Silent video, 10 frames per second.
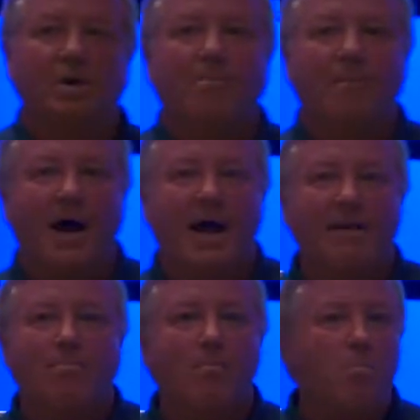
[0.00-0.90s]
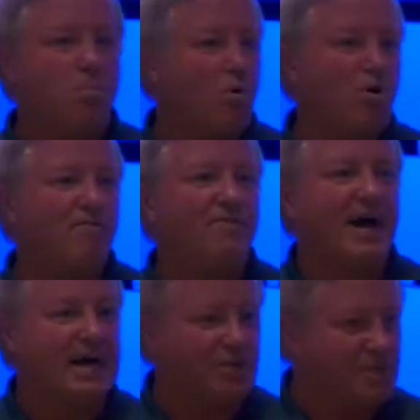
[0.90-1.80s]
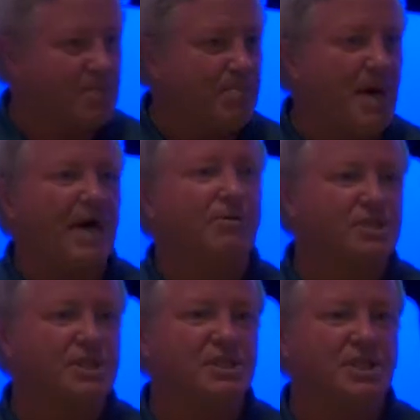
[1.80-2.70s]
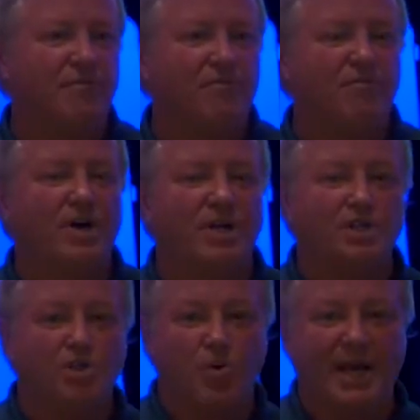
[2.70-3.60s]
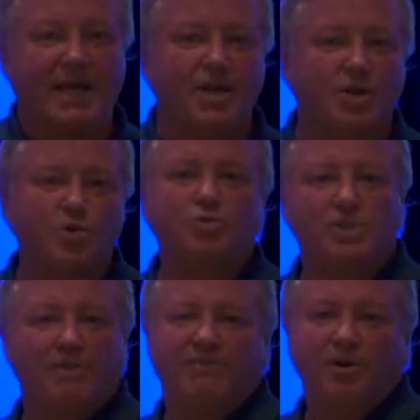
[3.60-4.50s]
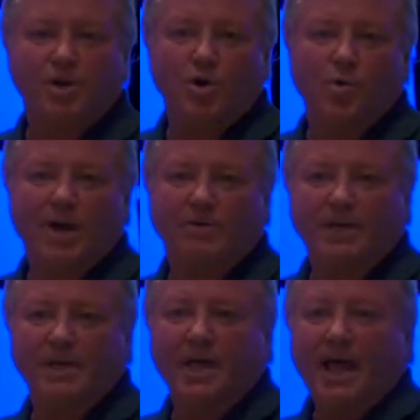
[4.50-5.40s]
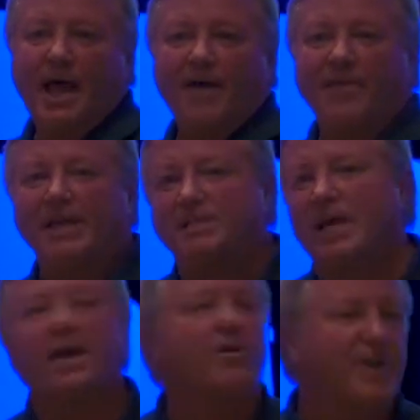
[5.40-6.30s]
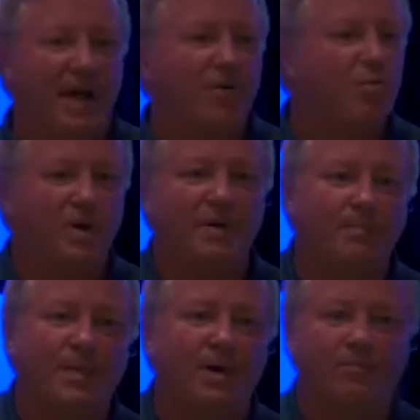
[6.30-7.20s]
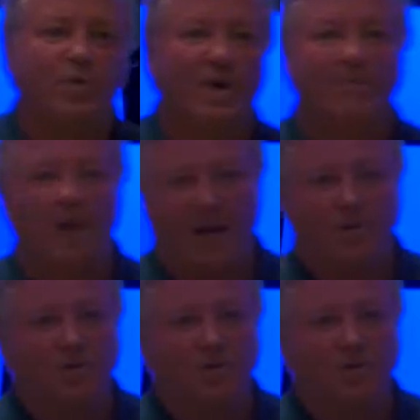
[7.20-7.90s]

my profiles and policies up front so I can use them very quickly and then tear down what I'm, uh, what I'm not